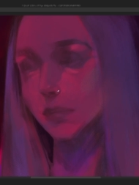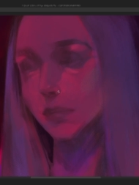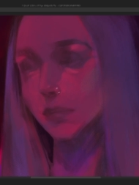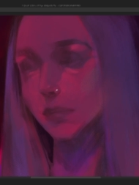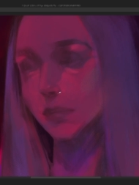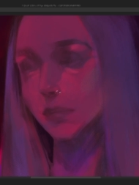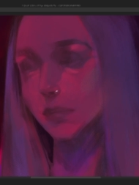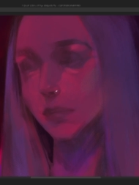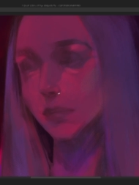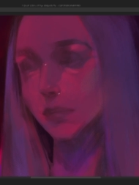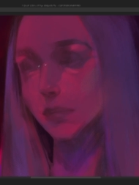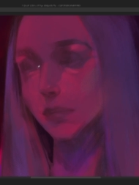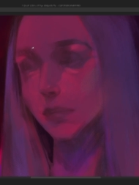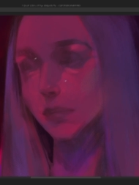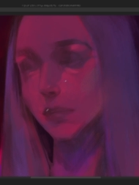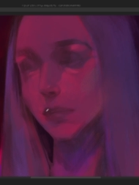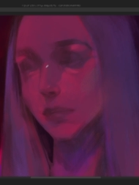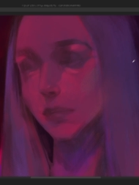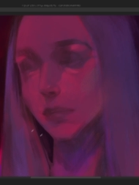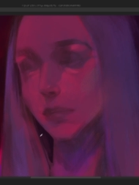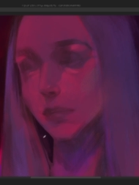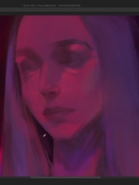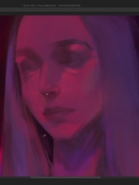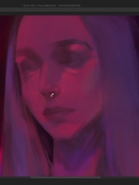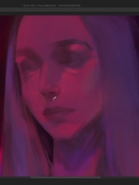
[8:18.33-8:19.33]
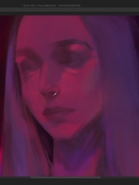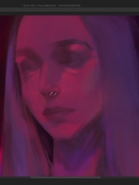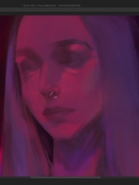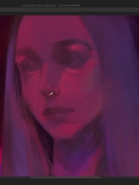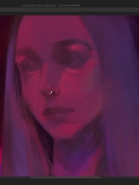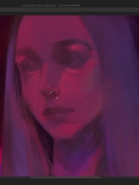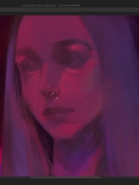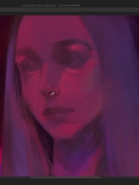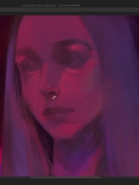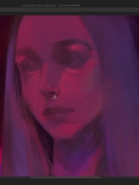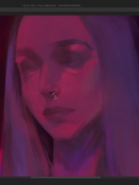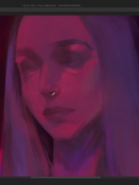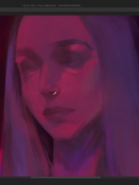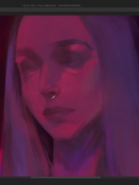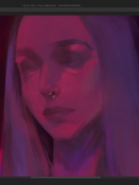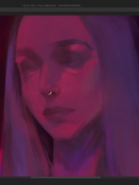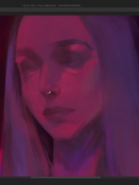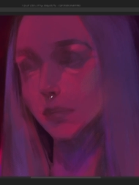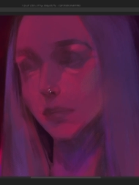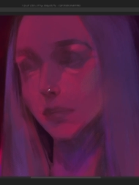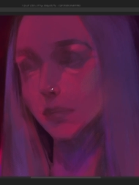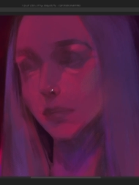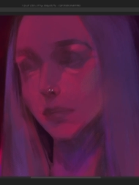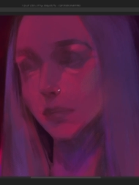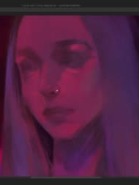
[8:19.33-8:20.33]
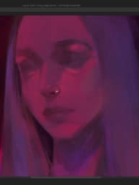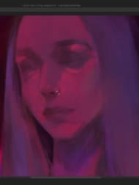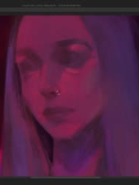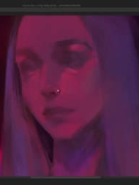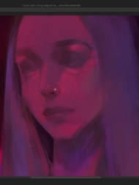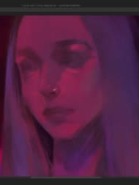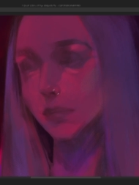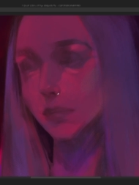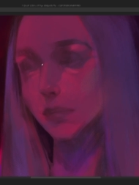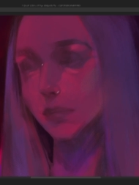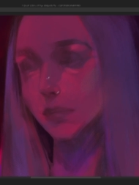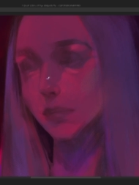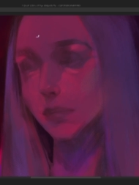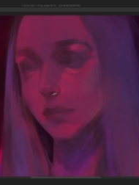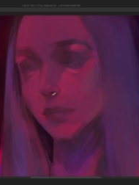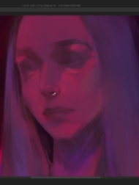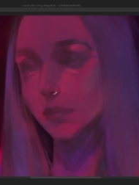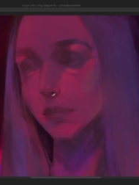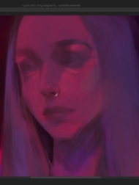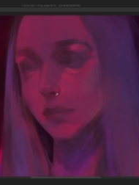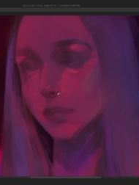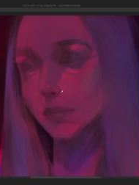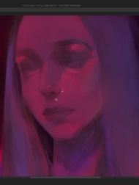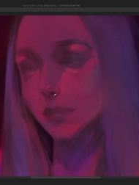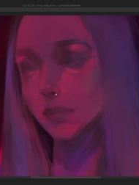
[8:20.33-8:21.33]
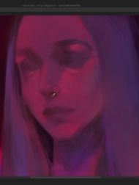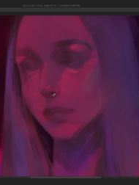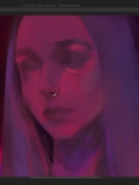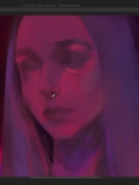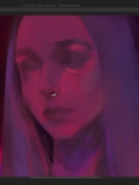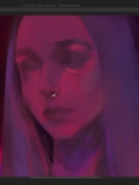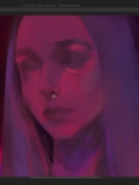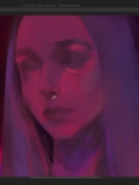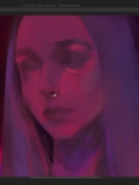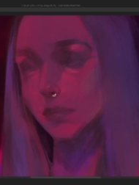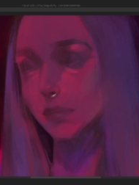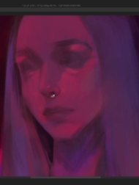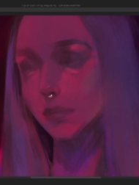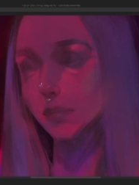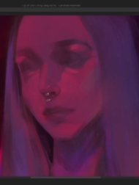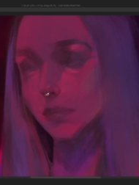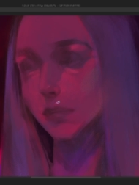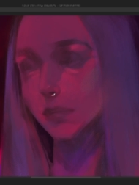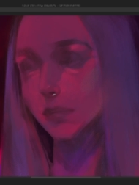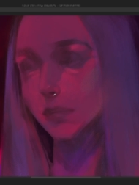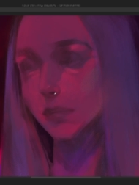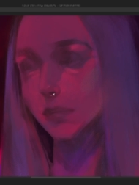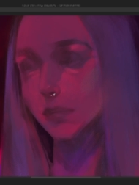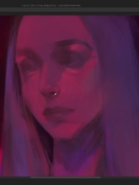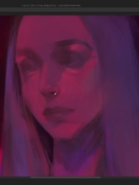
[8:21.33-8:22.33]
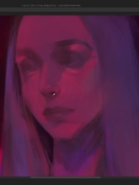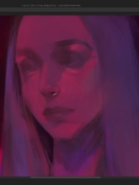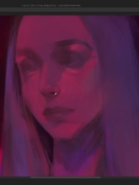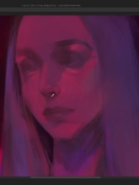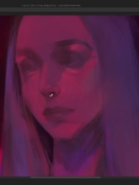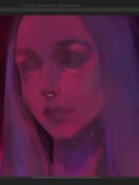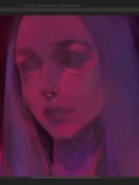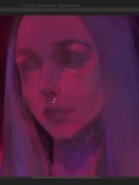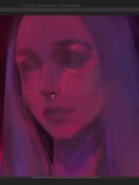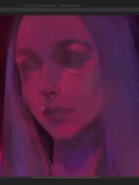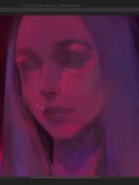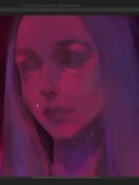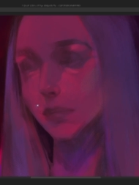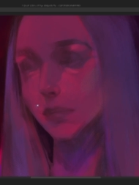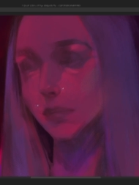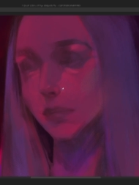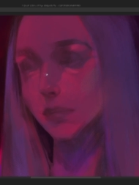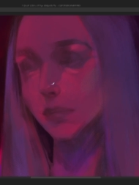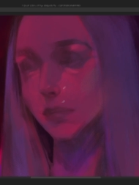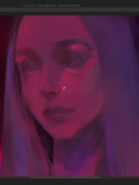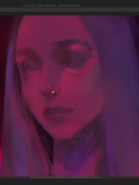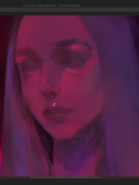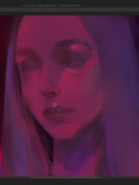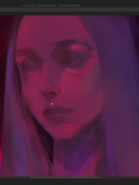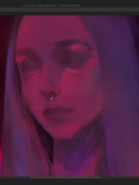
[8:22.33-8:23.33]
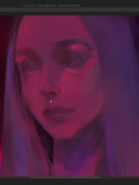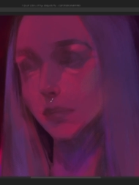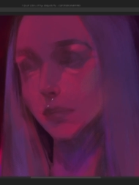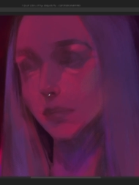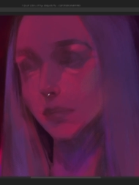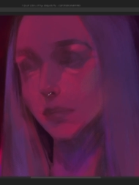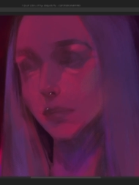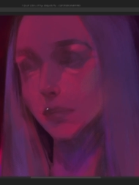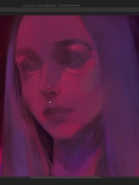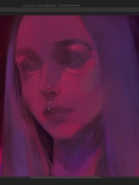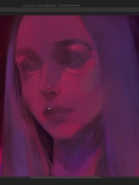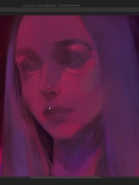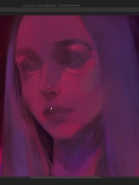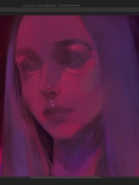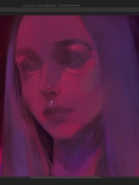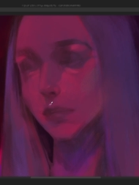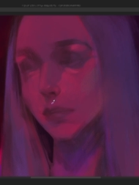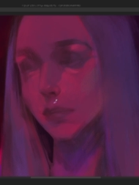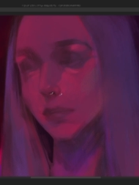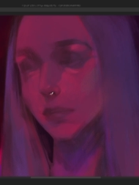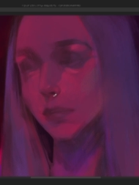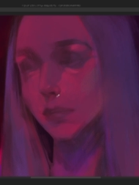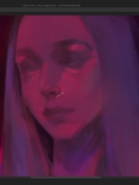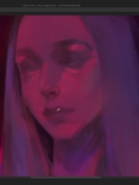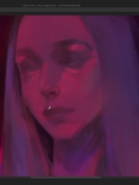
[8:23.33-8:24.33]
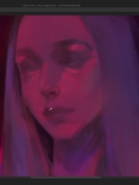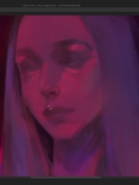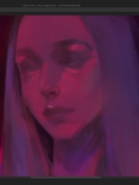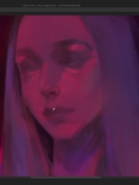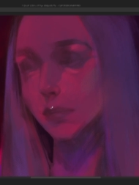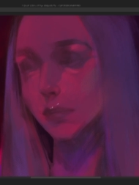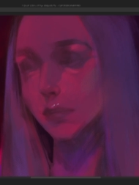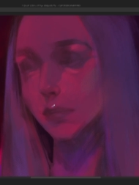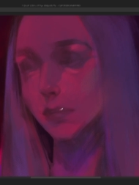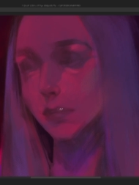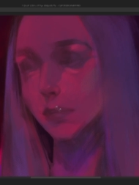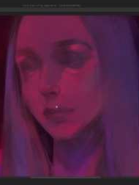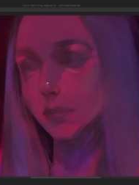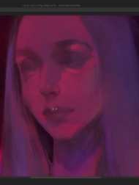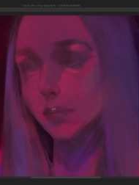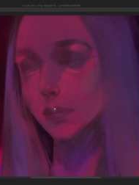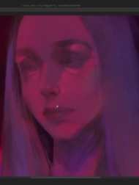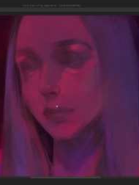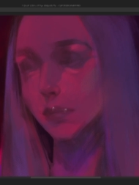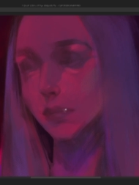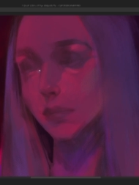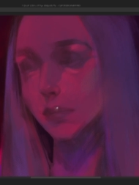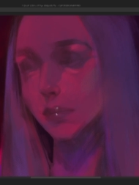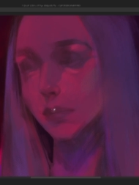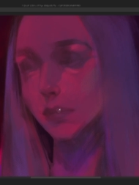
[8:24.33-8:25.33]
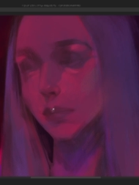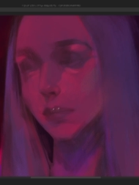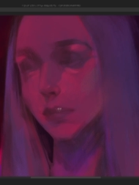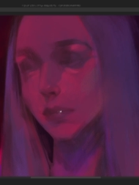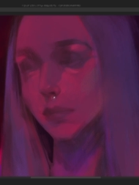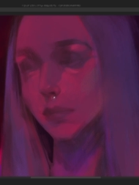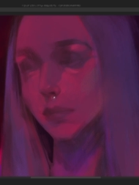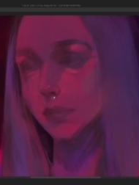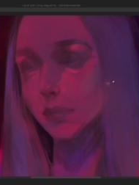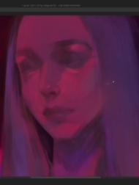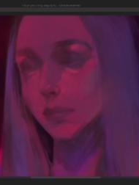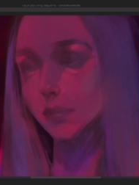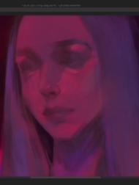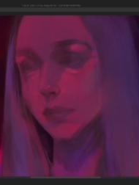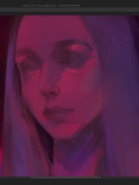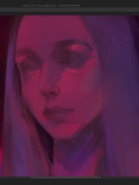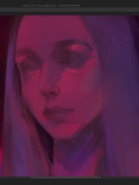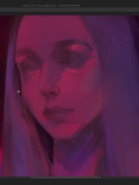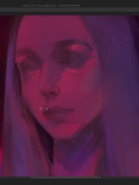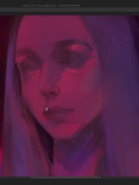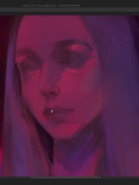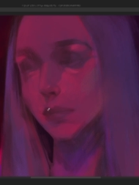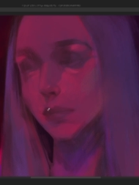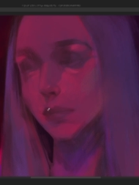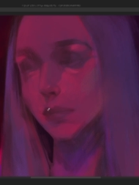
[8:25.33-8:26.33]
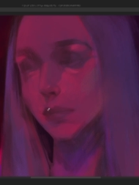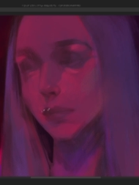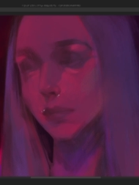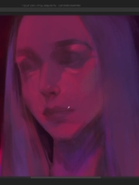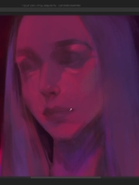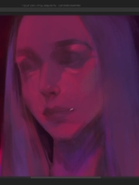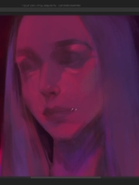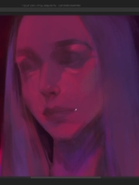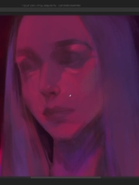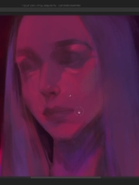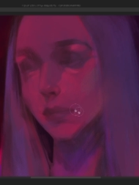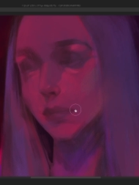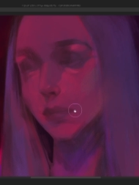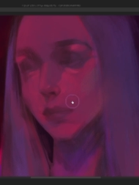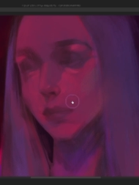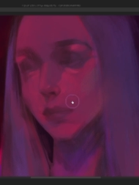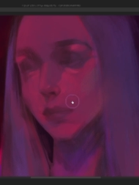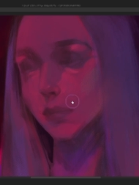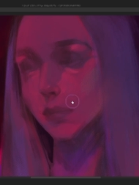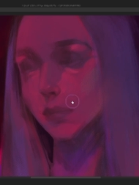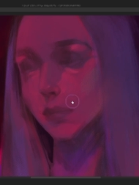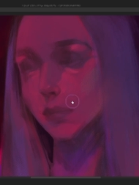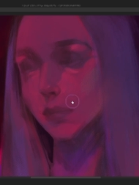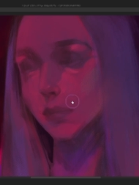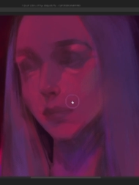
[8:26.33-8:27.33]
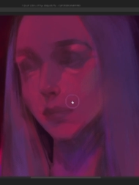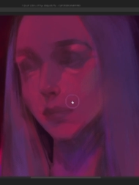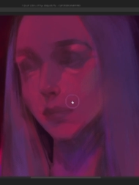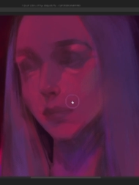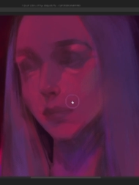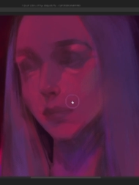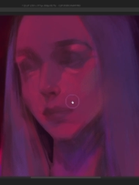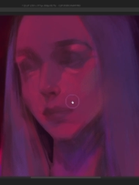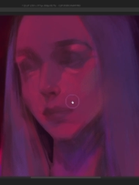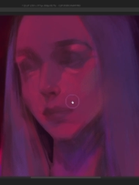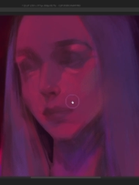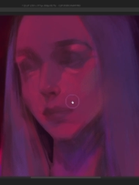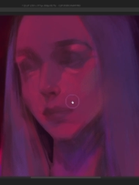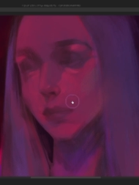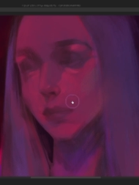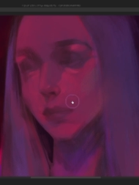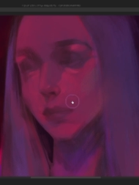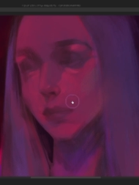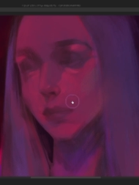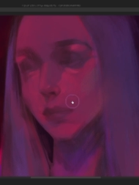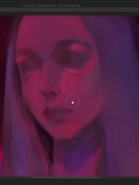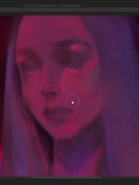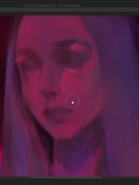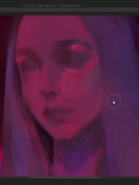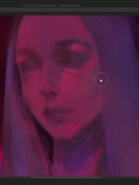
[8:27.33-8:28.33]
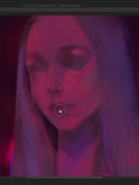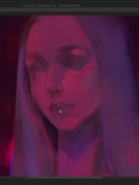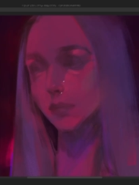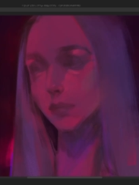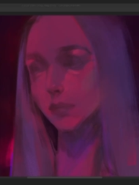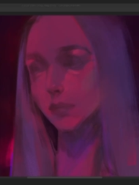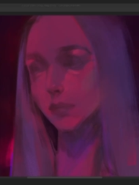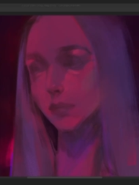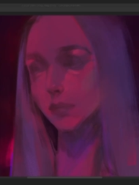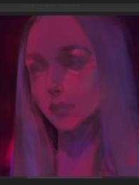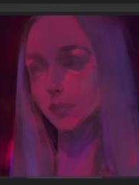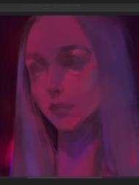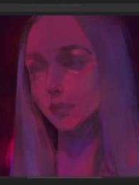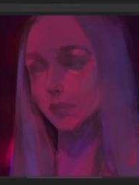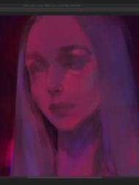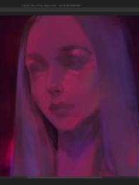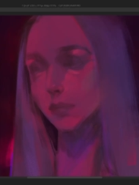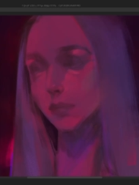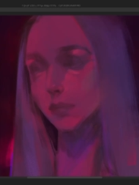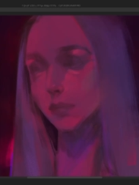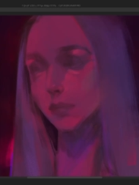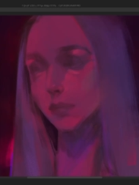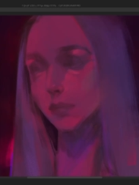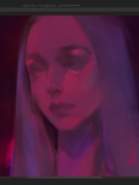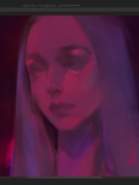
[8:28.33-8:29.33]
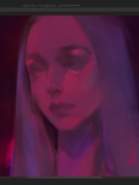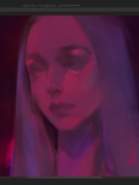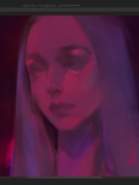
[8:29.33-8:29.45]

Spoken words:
And as someone who has spent the majority of my formative art-making years completely oblivious to much of the things people say about learning art, I know what it's like to draw with youthful innocence.